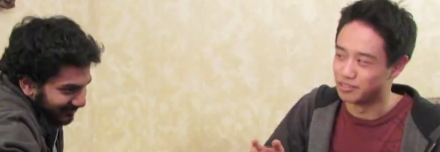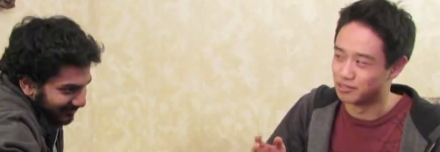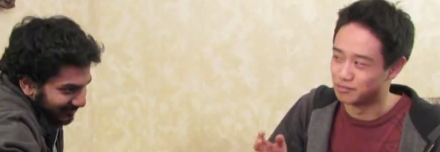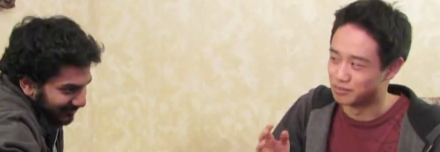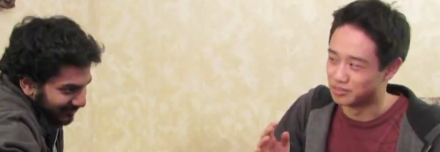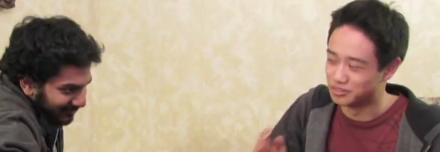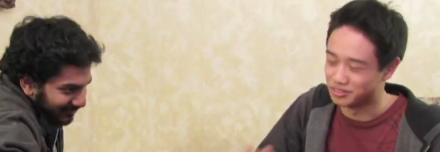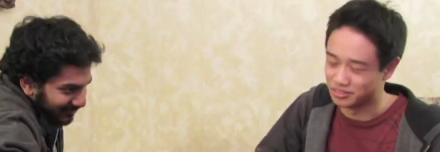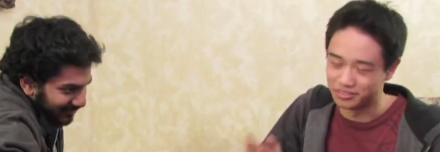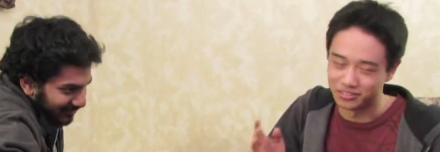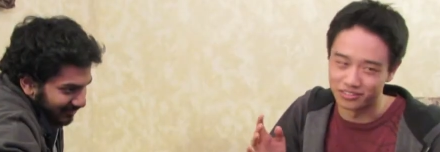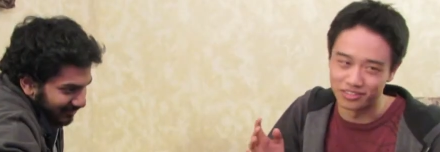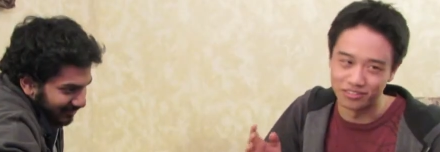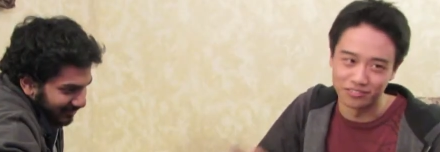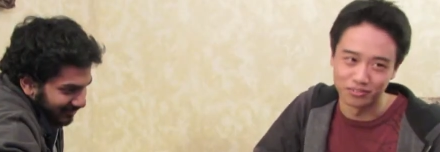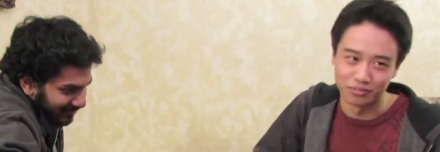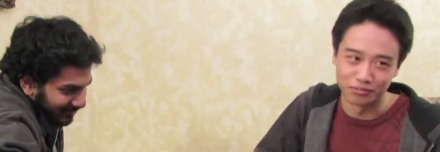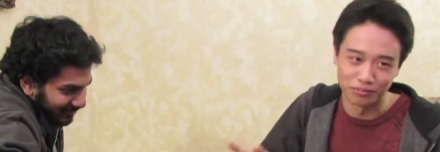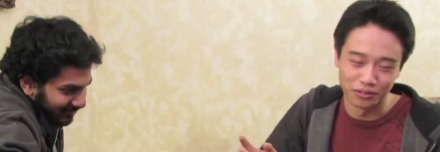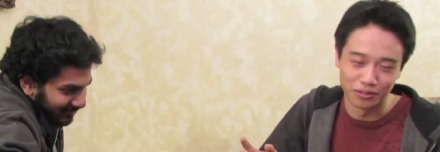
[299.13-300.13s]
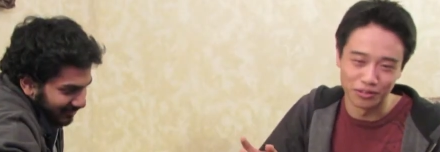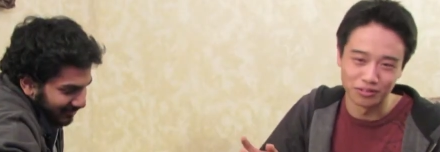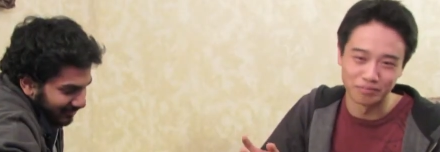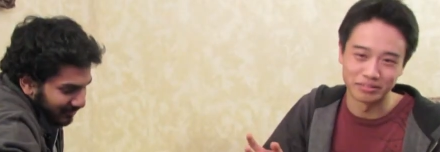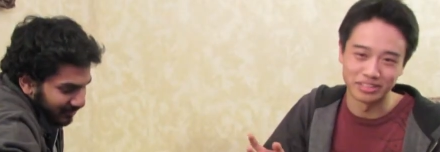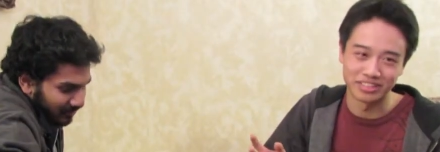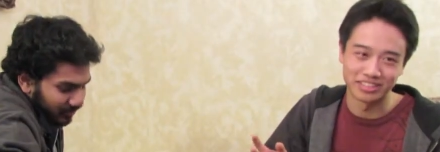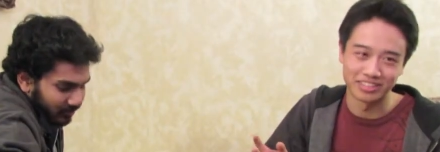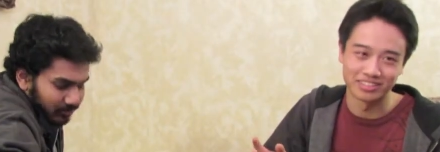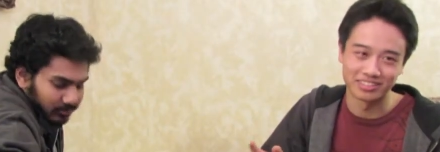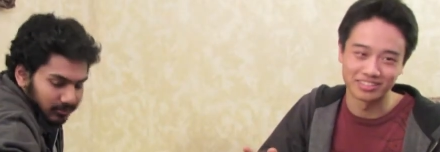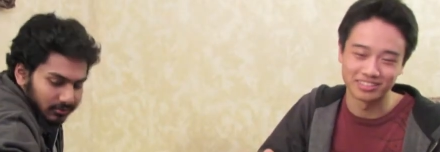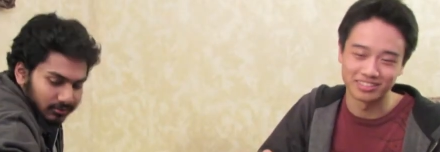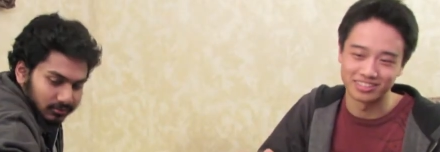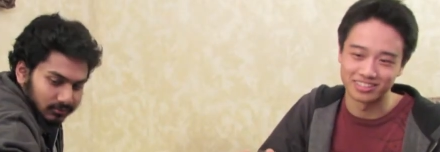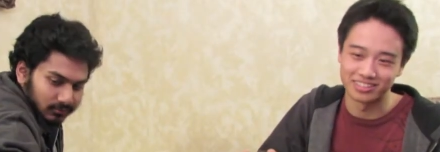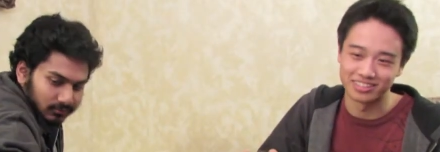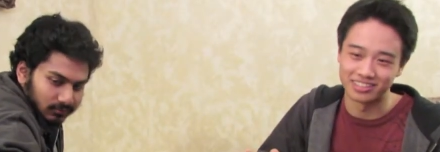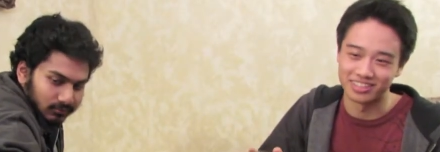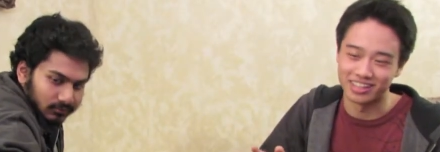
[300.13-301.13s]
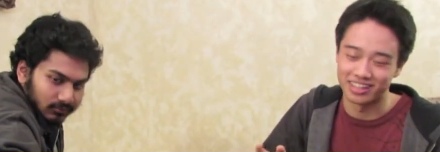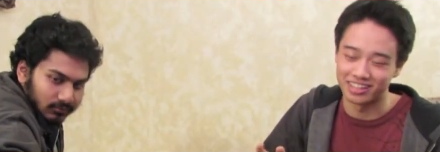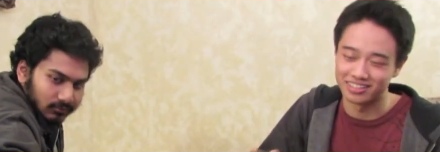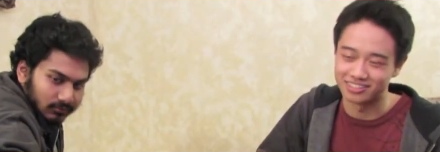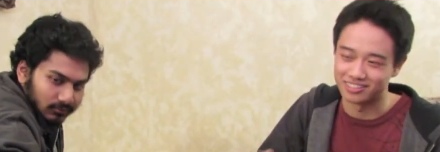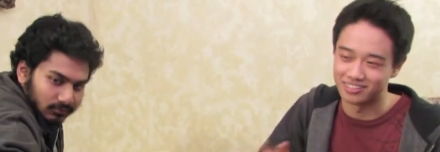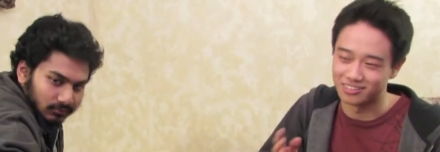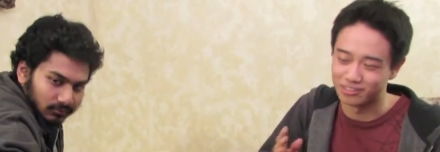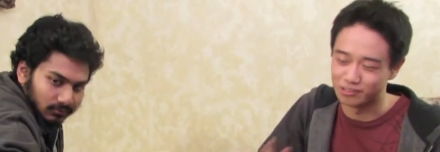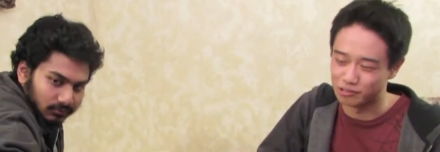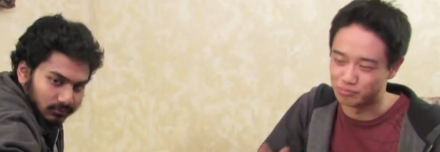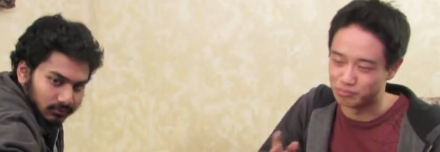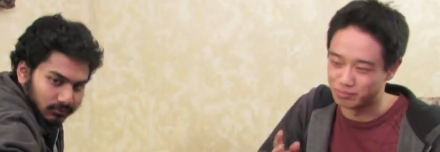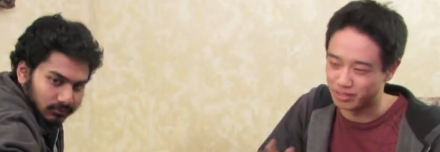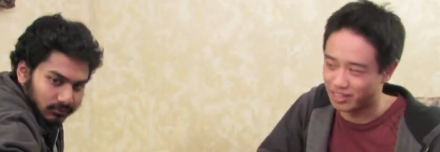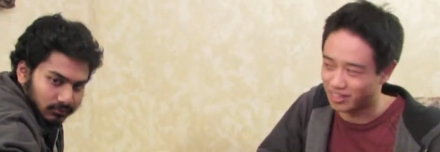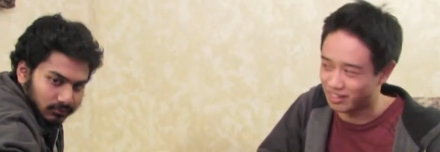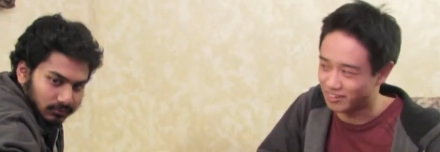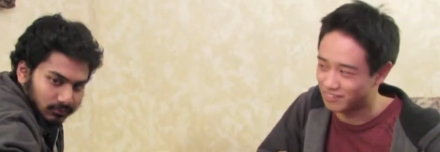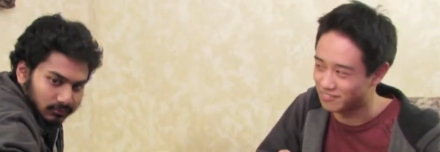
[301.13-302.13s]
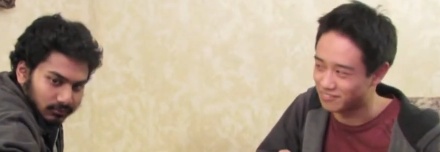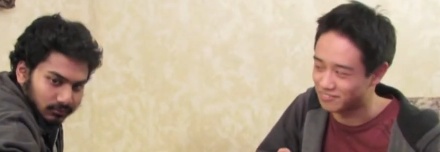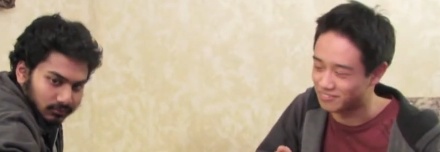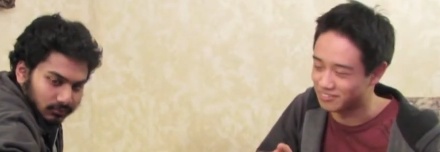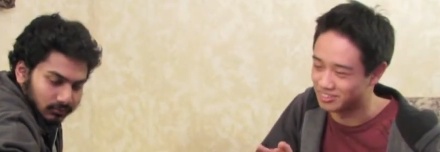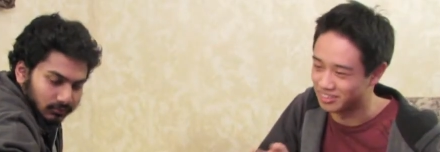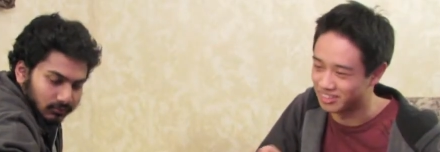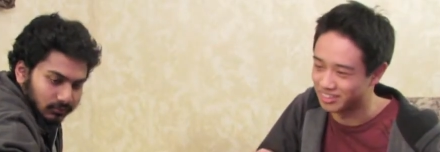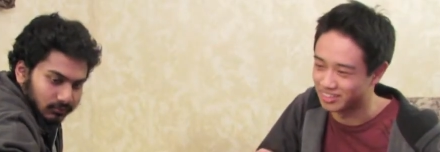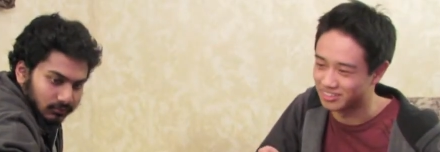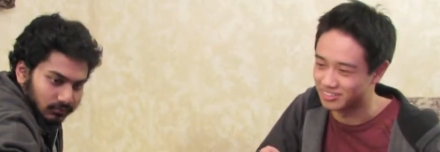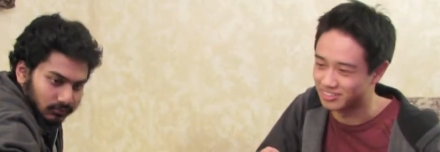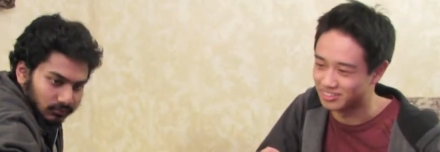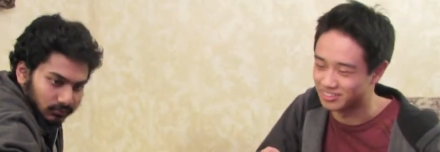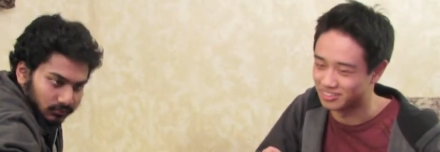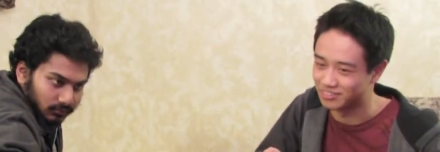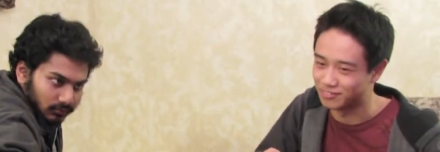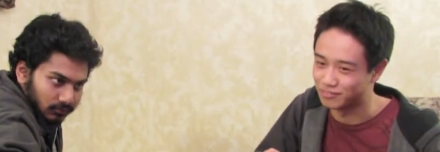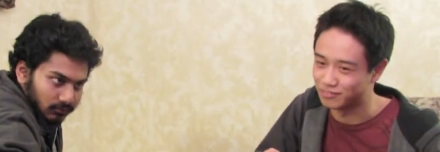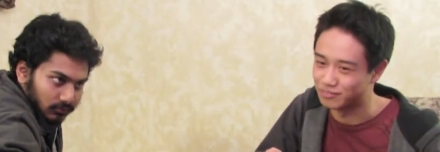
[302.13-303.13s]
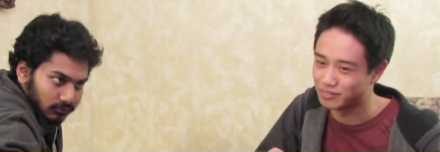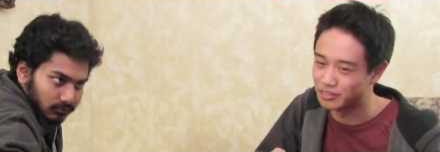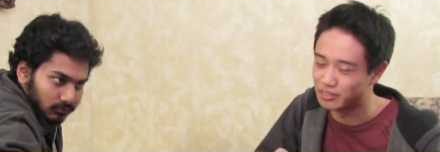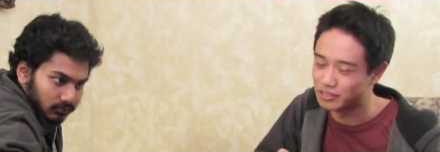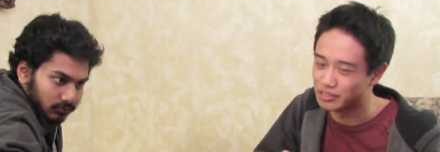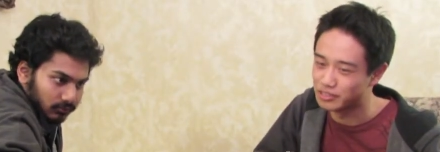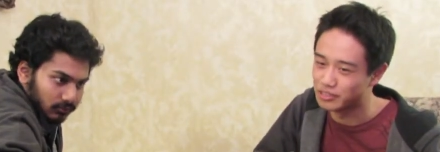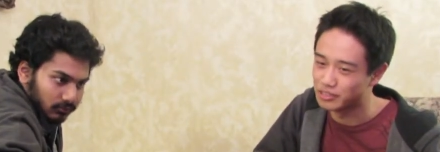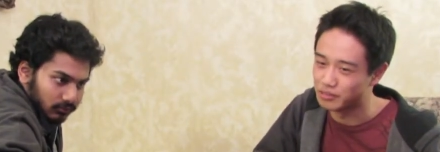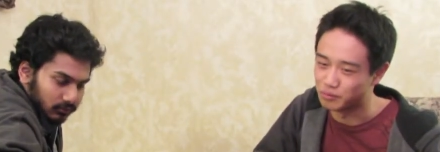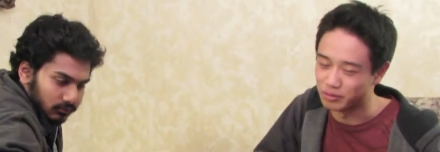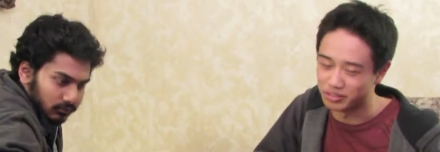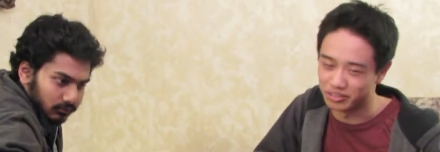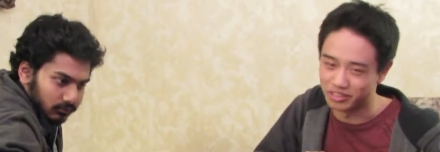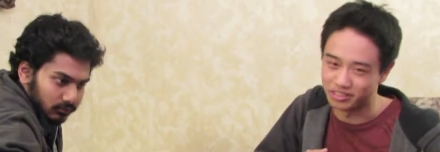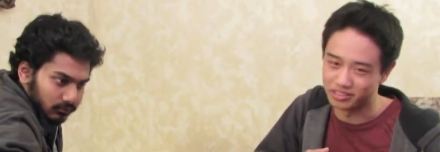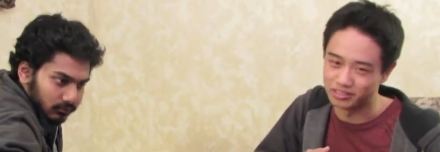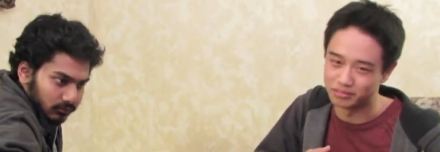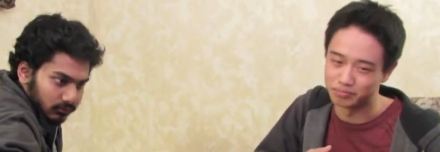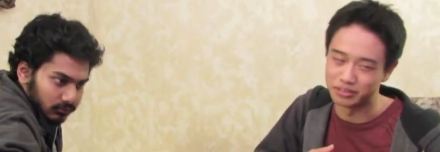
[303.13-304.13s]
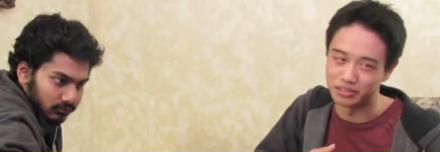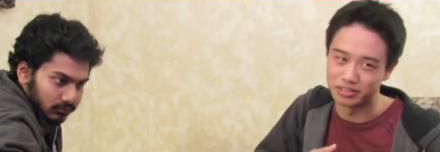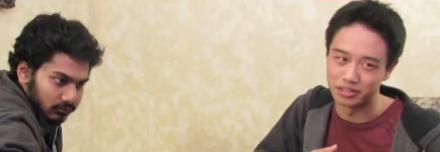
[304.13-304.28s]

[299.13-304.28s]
Speaker 1: the result of the war because he hasn't heard back for days of what has been